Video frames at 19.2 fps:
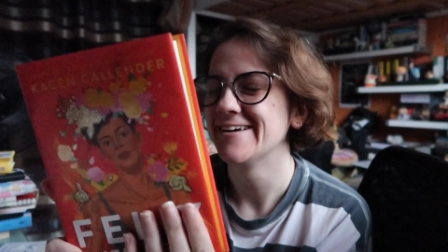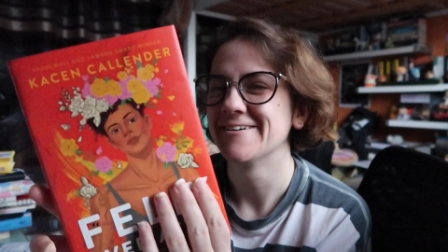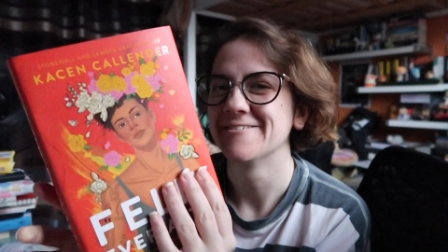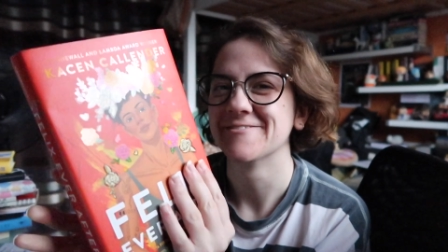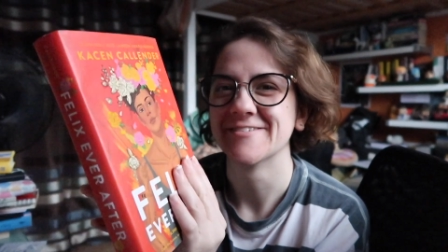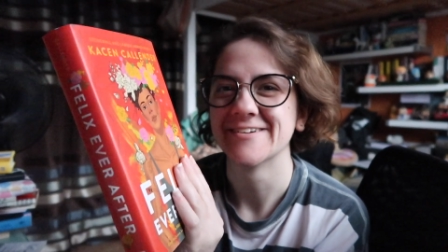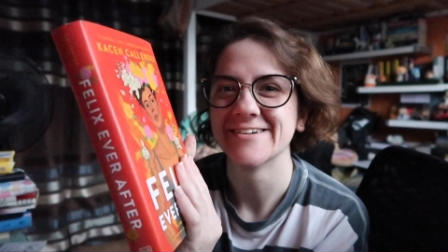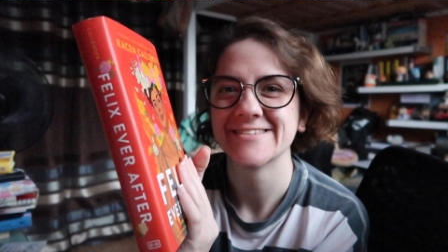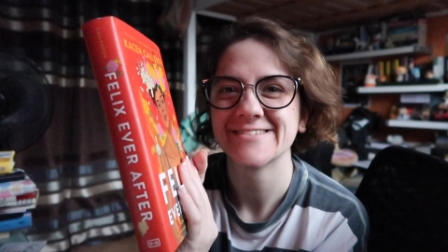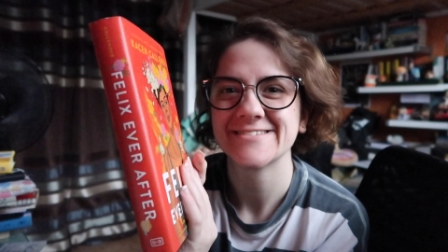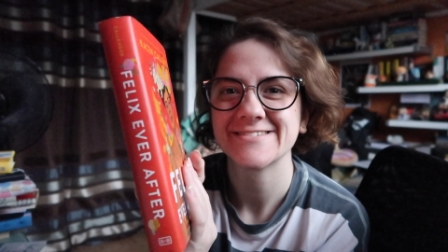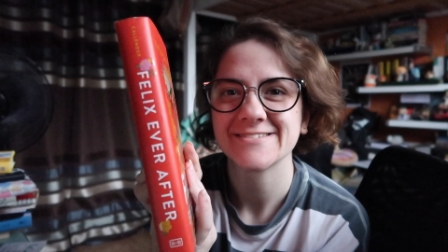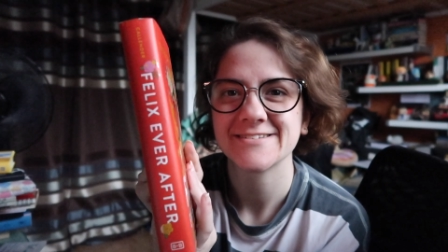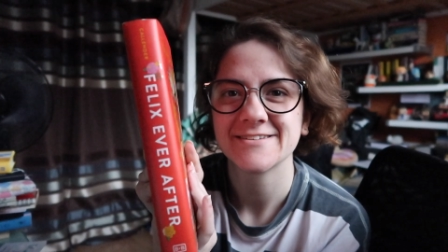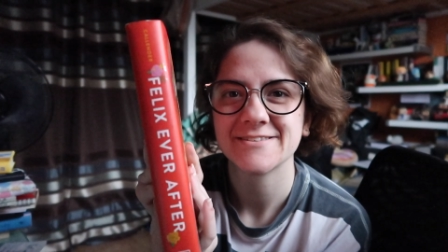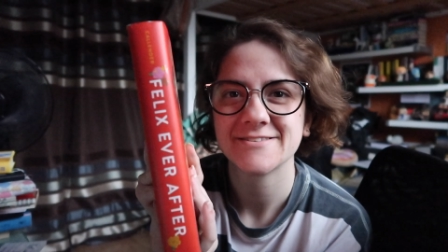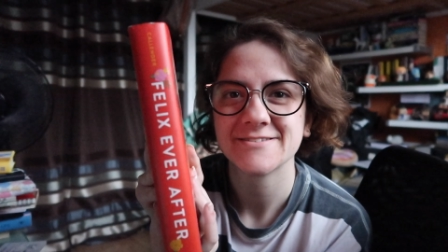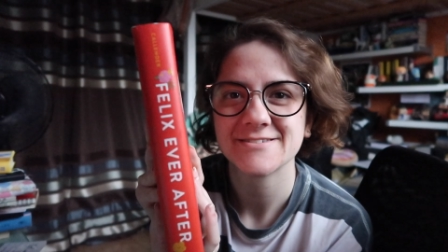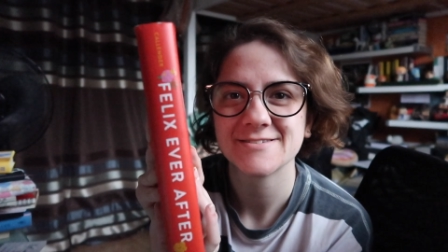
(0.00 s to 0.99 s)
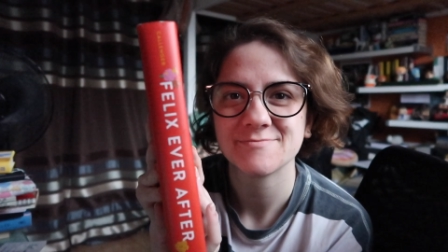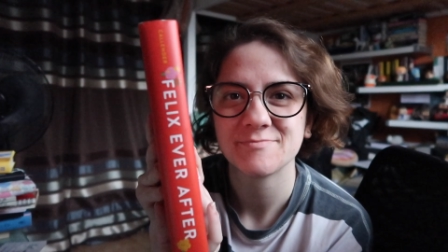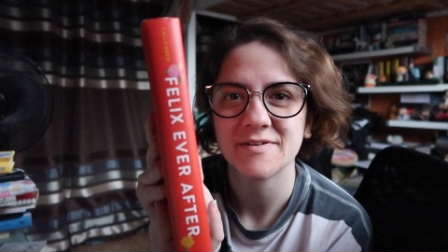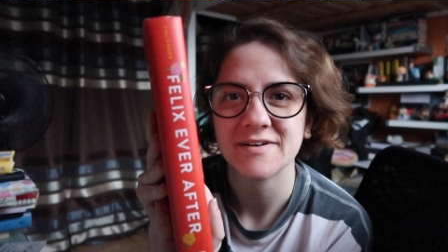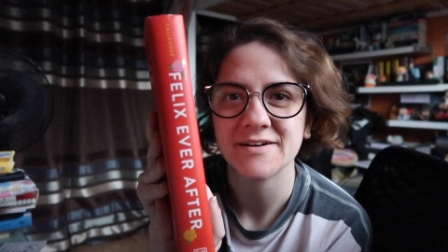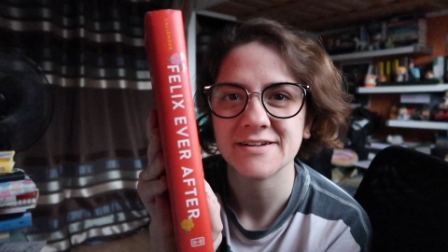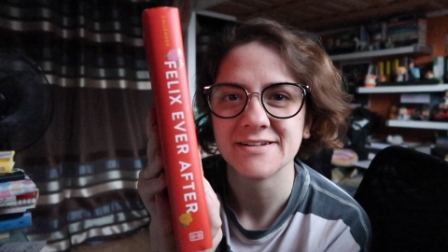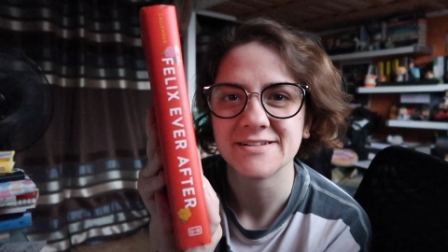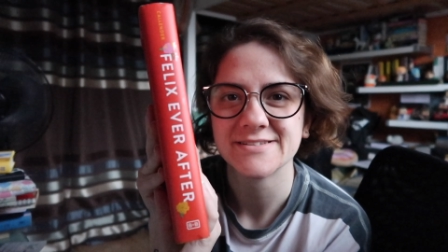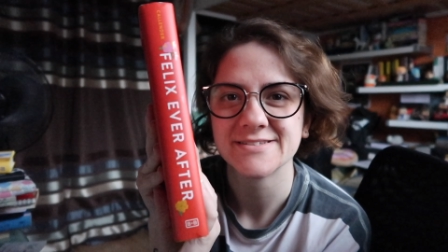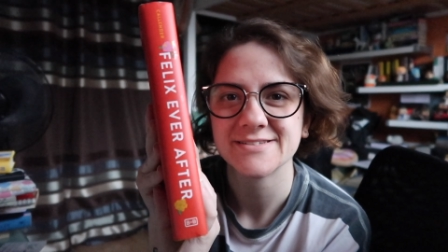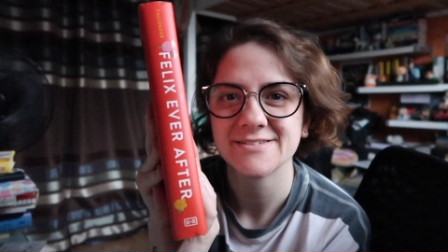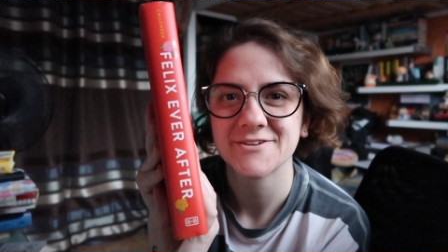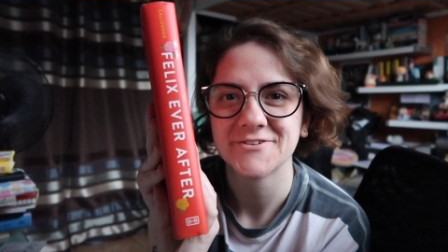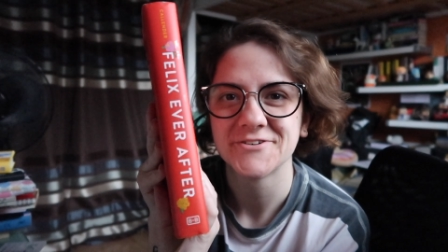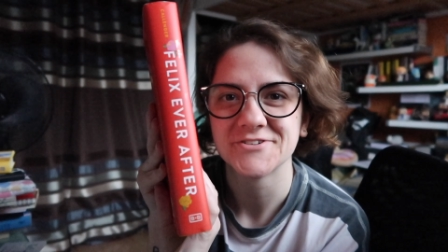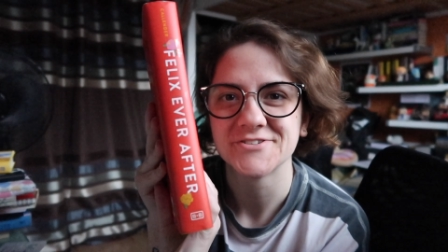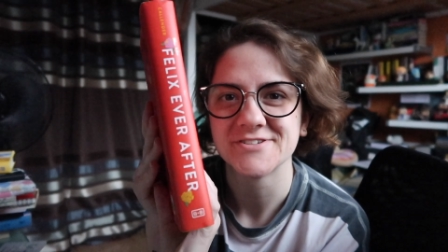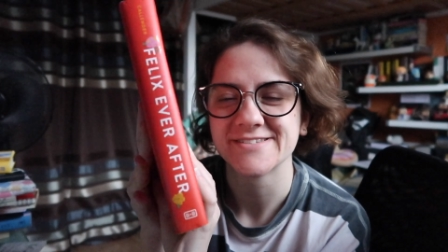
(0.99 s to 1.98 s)
I love it. The spine is
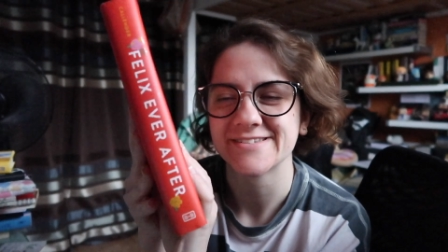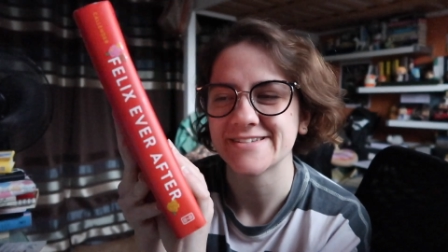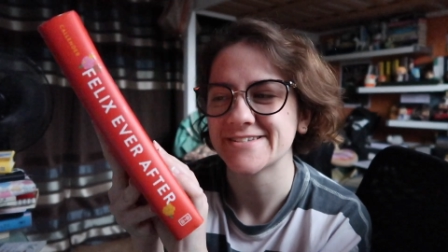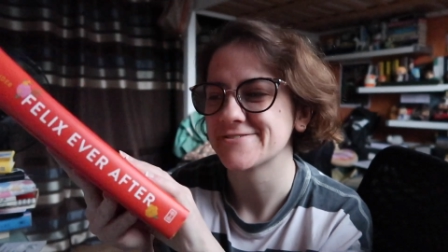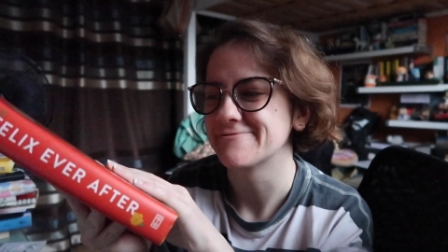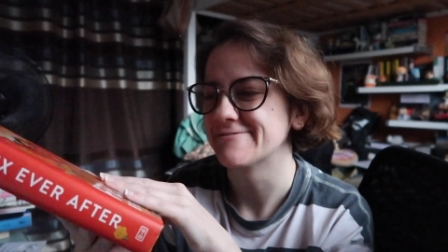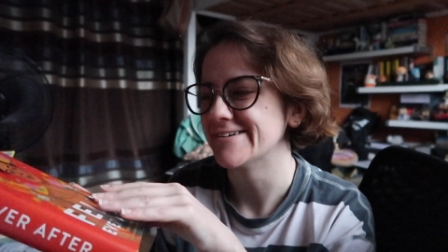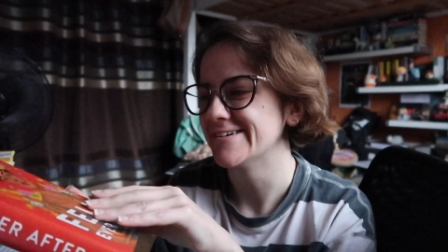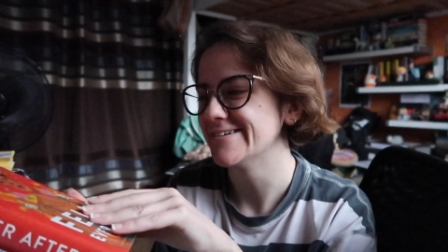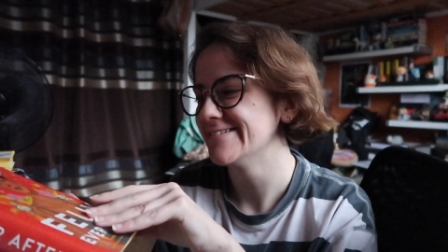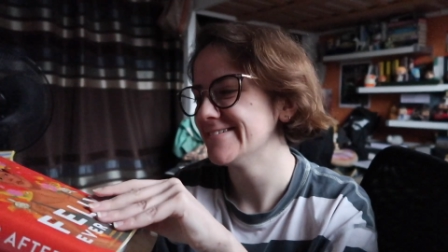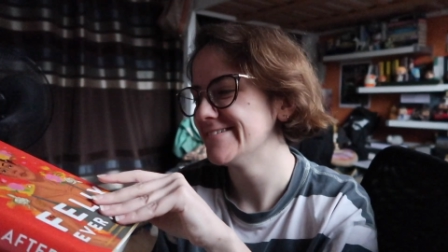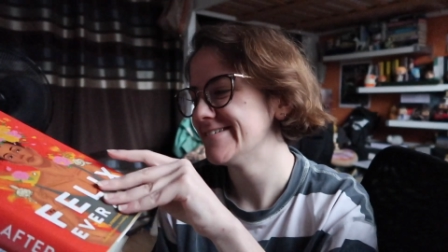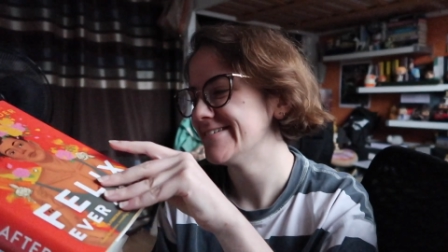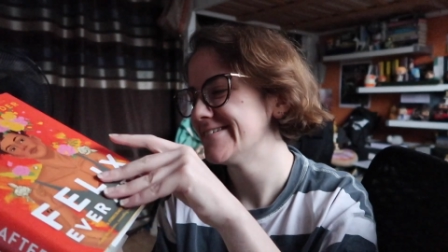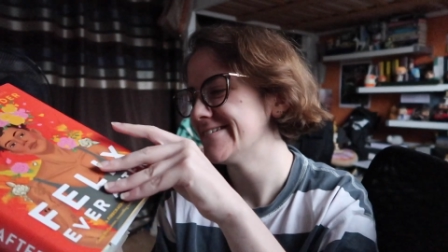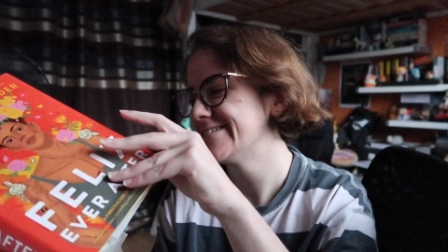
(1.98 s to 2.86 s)
gorgeous as well